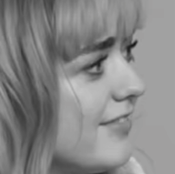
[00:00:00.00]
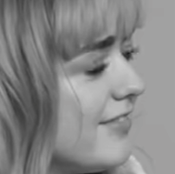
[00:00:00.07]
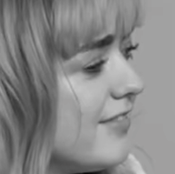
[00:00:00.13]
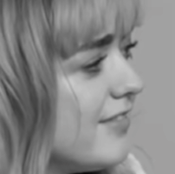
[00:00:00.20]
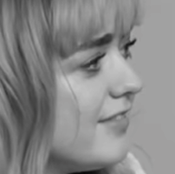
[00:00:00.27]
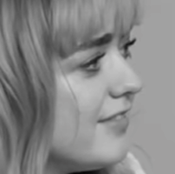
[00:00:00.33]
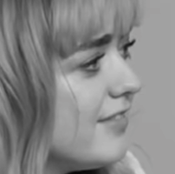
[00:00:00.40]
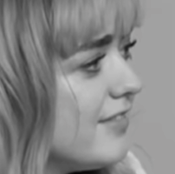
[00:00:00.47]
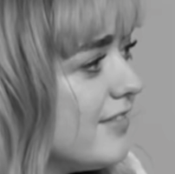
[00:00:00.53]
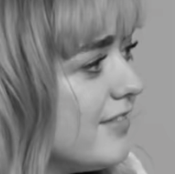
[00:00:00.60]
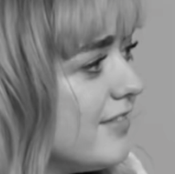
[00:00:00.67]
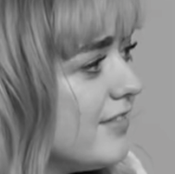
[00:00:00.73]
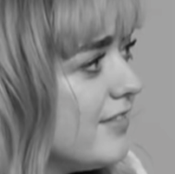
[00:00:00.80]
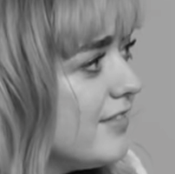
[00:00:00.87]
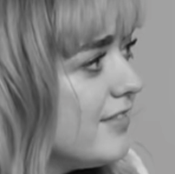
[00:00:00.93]

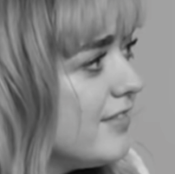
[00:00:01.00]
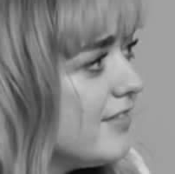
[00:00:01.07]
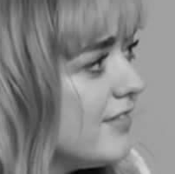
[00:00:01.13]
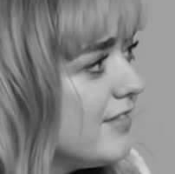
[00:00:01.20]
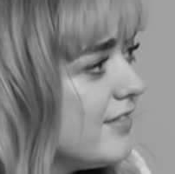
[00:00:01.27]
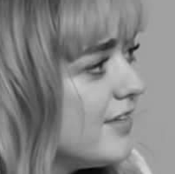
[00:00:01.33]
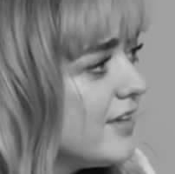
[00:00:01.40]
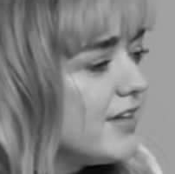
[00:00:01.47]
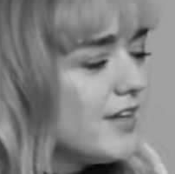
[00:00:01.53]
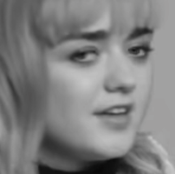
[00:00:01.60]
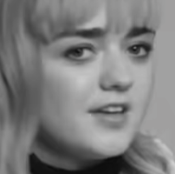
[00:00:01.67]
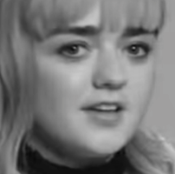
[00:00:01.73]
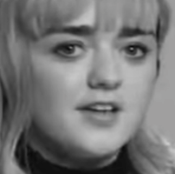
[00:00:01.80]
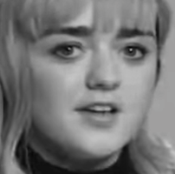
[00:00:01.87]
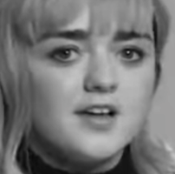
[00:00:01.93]

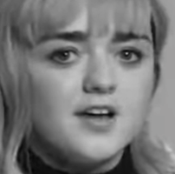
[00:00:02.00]
[no speech]